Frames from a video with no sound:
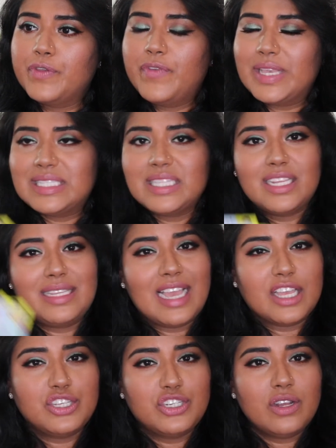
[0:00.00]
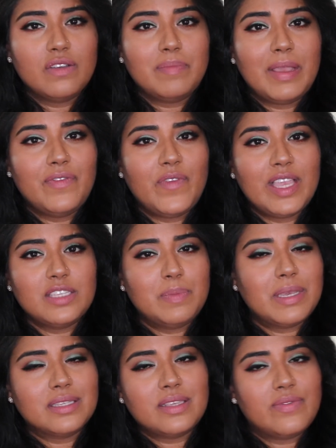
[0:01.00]
fixing the texture of my face
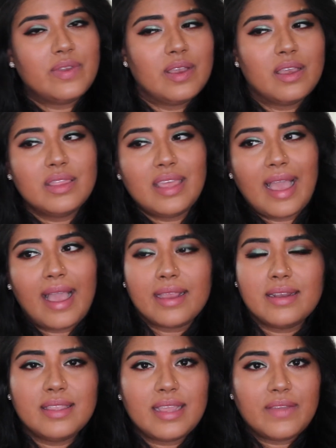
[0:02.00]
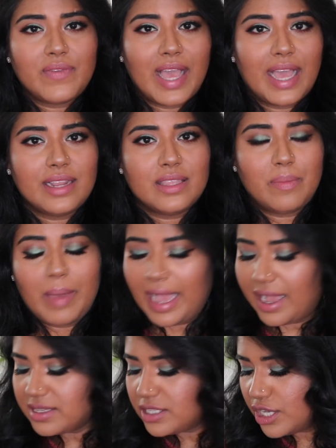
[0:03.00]
because of the acne that I've had in the
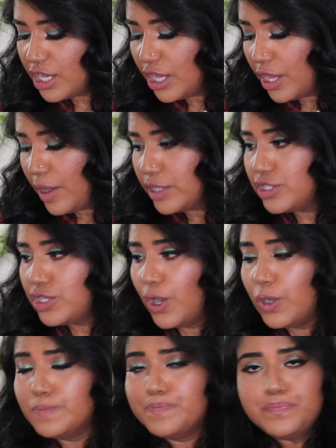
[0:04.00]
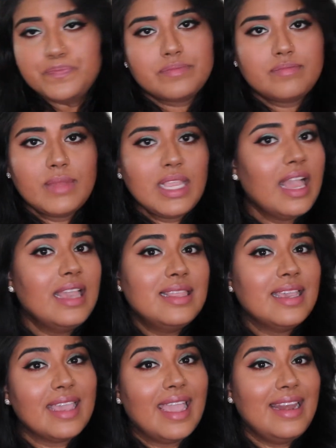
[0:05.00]
past. So I
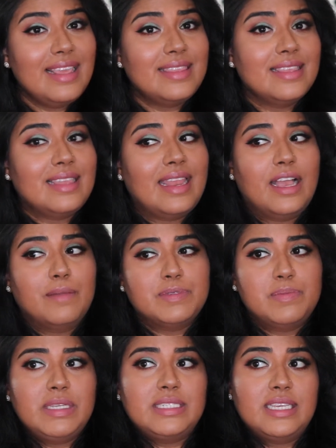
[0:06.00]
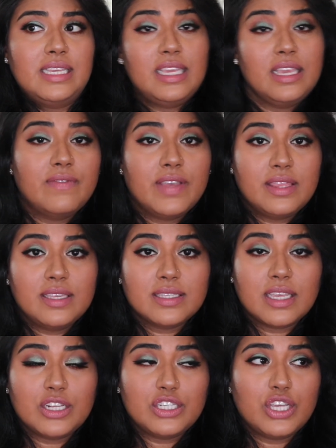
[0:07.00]
like anything that helps me to even the
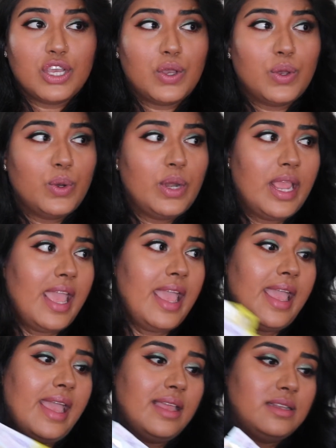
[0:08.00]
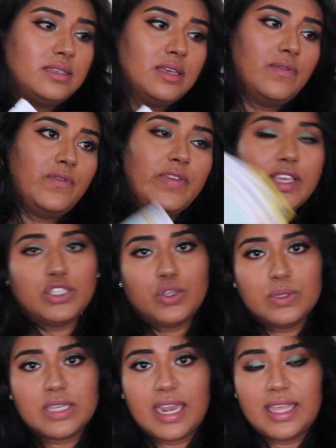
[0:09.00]
skin tone and fix
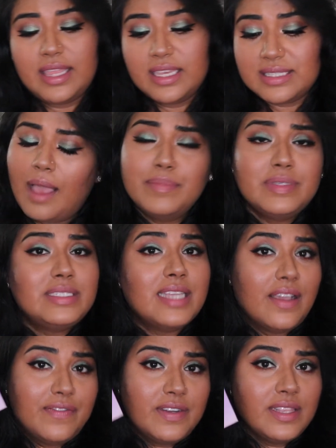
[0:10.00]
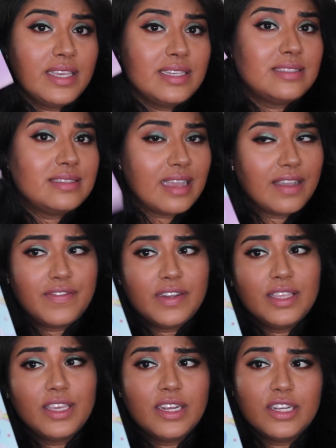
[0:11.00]
those kind of things. I'm definitely
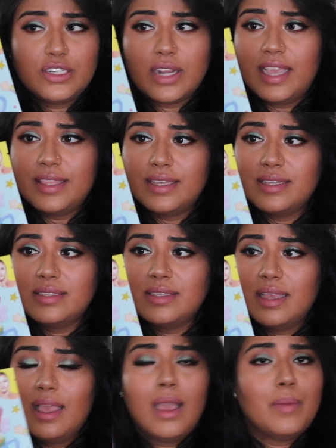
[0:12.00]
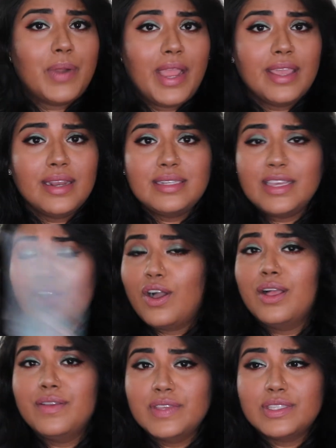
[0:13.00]
gonna try this. I'm probably gonna take
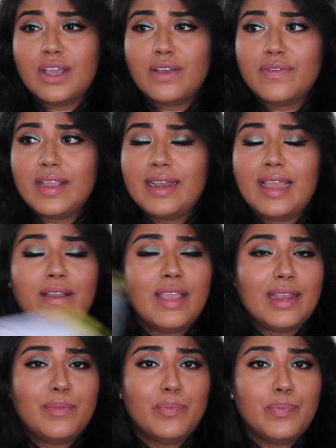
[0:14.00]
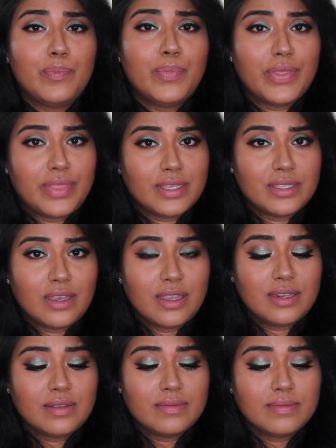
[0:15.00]
all of this off right now and put this
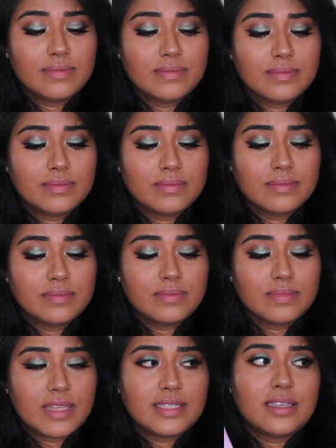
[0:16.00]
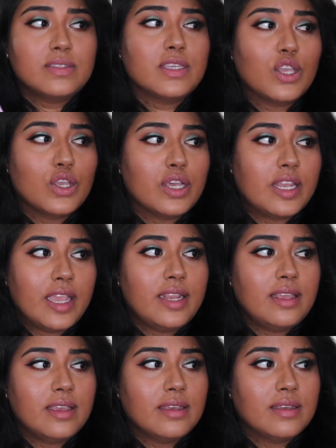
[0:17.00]
on. That sounds like a good
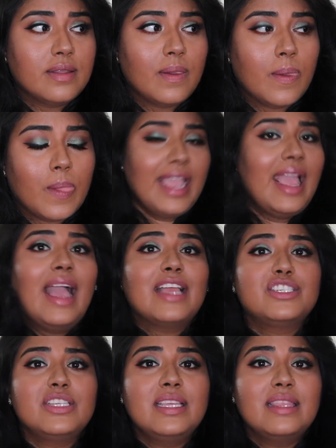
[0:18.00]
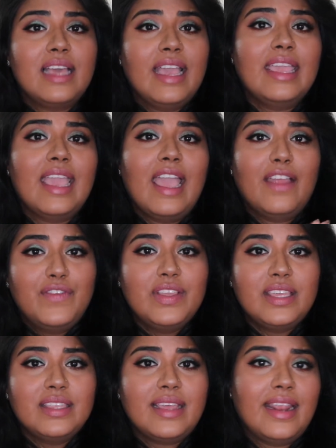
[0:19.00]
idea. I actually like
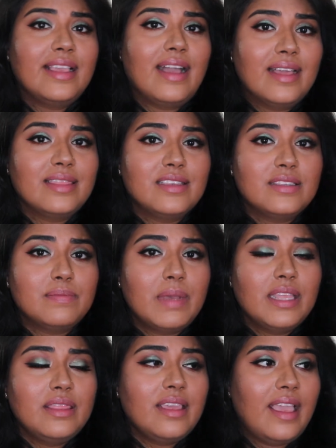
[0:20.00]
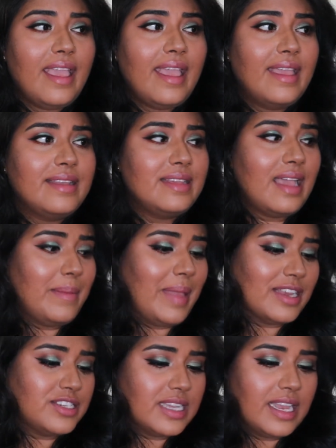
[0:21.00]
everything that I got this month, and I'm
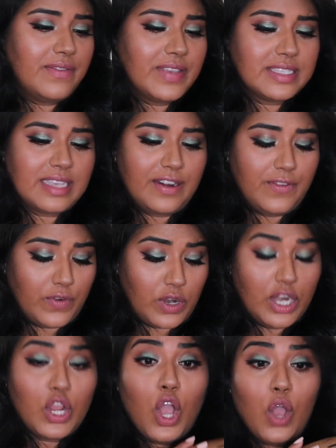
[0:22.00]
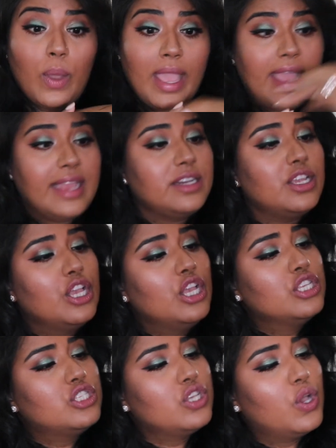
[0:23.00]
actually kind of excited for it. Oh, and
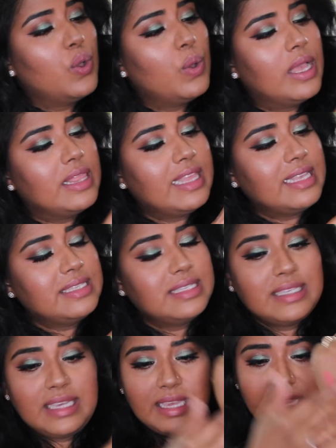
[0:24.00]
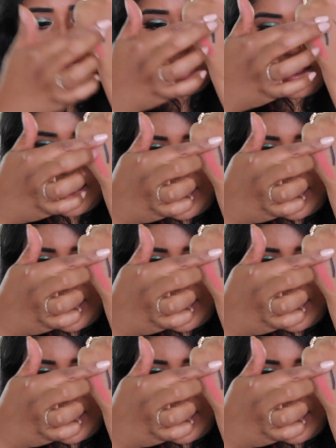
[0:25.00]
so let's see